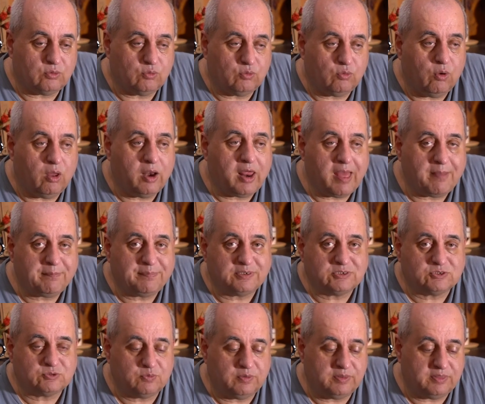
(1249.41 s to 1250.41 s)
what
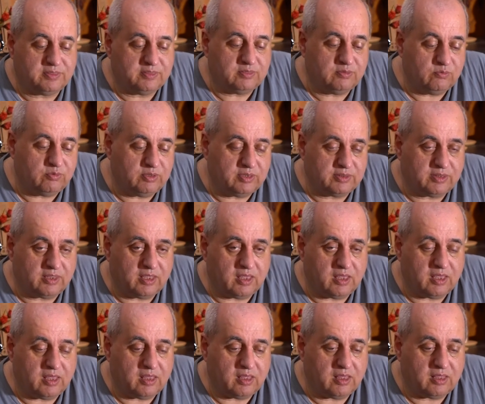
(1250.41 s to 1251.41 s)
happens with
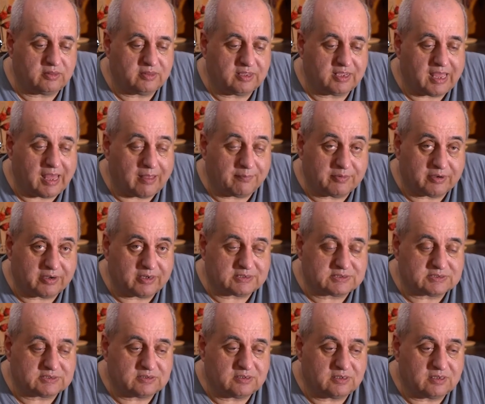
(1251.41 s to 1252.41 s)
the
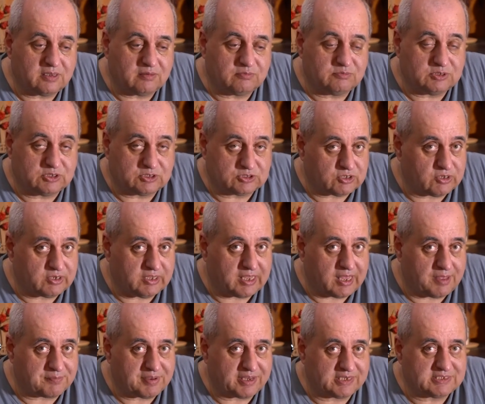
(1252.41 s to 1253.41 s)
cameras, with the Sony
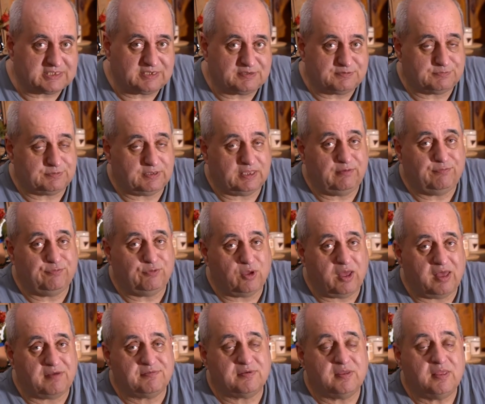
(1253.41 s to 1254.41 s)
cameras, if you
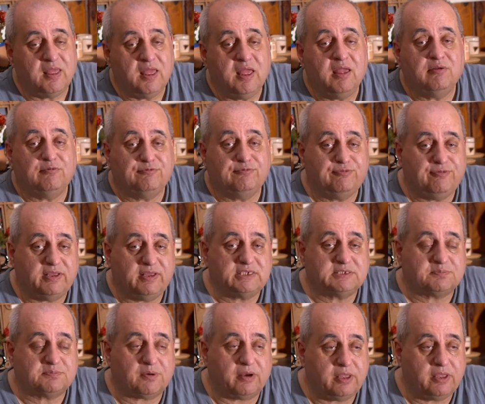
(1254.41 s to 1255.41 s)
have face
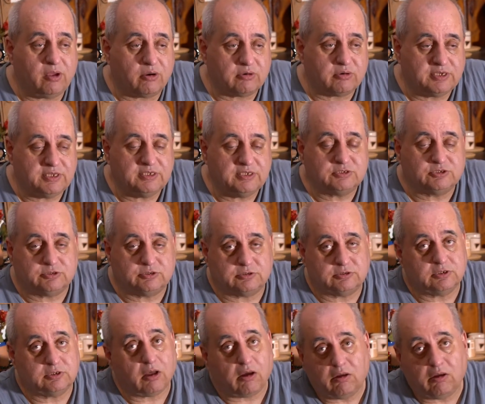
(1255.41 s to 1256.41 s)
priority
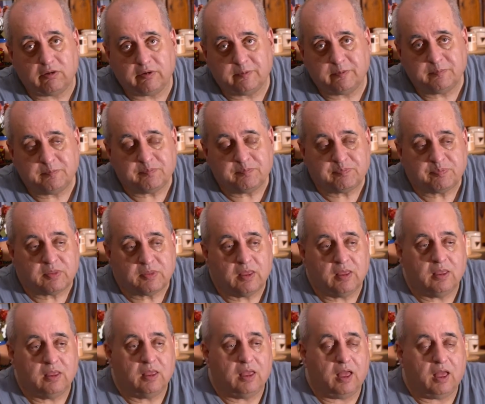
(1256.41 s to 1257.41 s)
turned on,
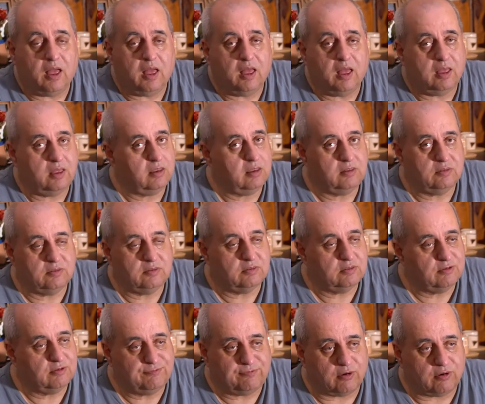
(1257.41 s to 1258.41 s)

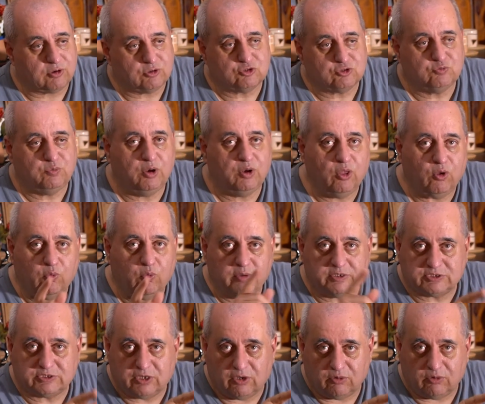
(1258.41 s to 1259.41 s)
the focus will
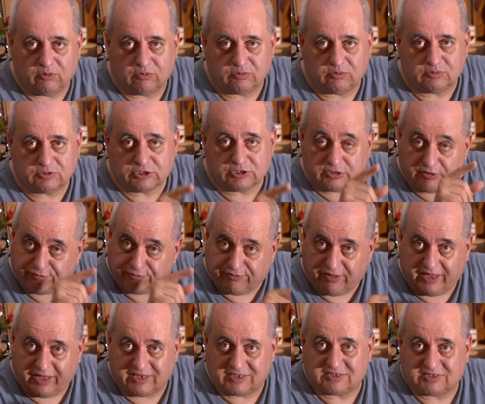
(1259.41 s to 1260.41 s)
always go to the
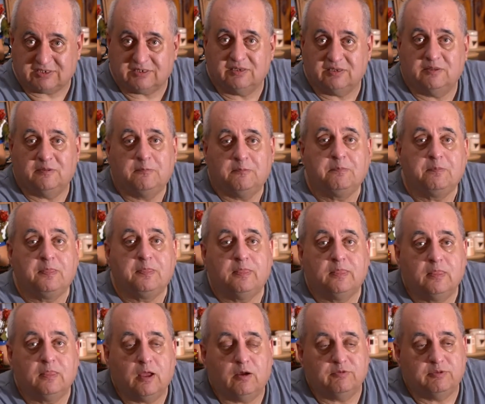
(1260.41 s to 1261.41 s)
face
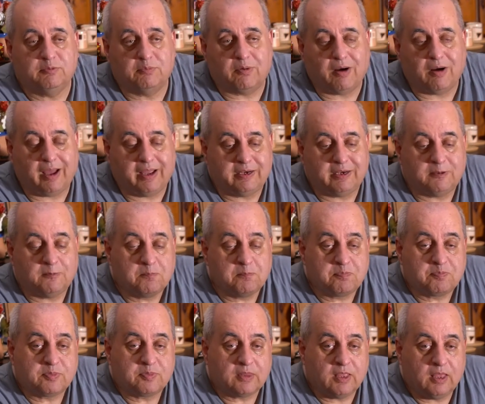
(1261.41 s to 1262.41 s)
of the bride.
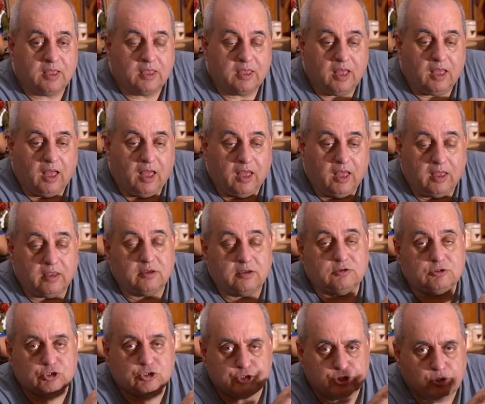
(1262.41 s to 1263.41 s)

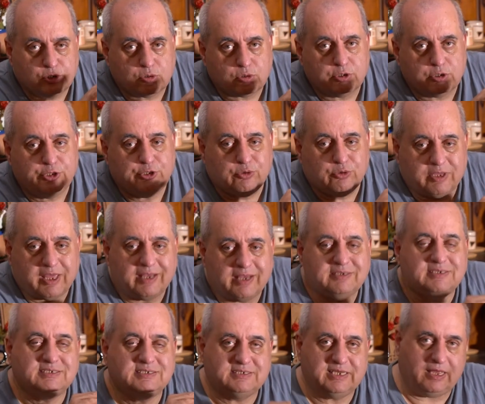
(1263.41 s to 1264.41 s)
Sure, you can
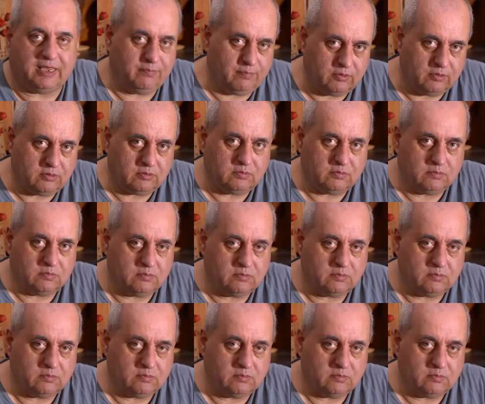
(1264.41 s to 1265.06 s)
disable